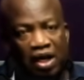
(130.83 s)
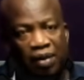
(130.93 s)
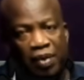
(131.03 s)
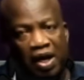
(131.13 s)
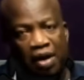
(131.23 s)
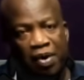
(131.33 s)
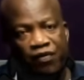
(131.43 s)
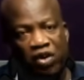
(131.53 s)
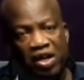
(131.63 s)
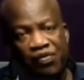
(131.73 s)
About
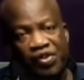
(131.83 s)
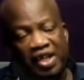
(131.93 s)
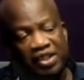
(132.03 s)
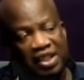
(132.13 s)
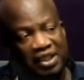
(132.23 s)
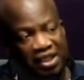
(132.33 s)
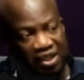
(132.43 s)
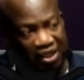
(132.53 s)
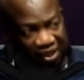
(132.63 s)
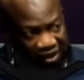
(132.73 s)
450,000 in
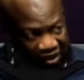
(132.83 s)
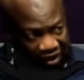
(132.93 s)
2018.